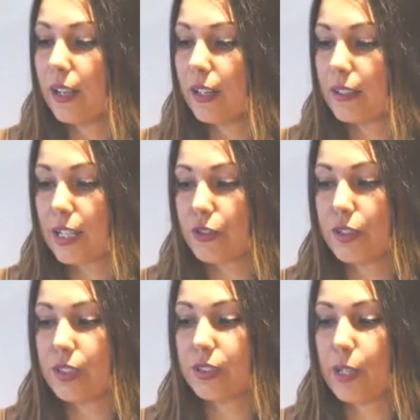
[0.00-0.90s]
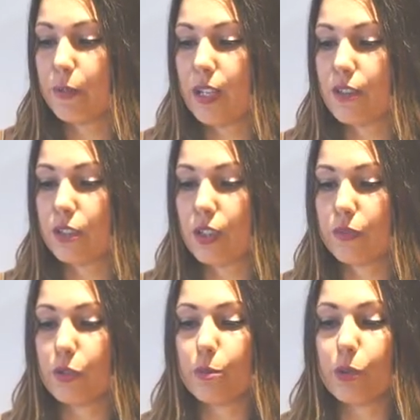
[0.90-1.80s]
uh, nitrogen stable
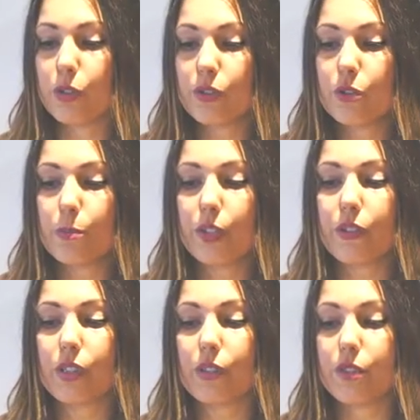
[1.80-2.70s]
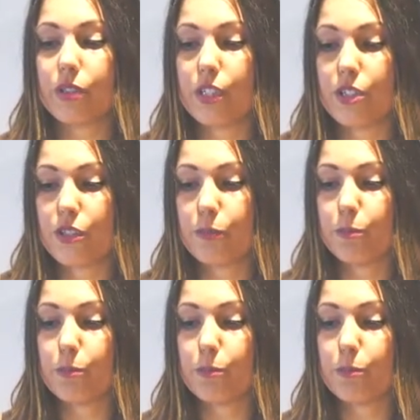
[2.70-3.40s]
isotopes to bone to predatory research.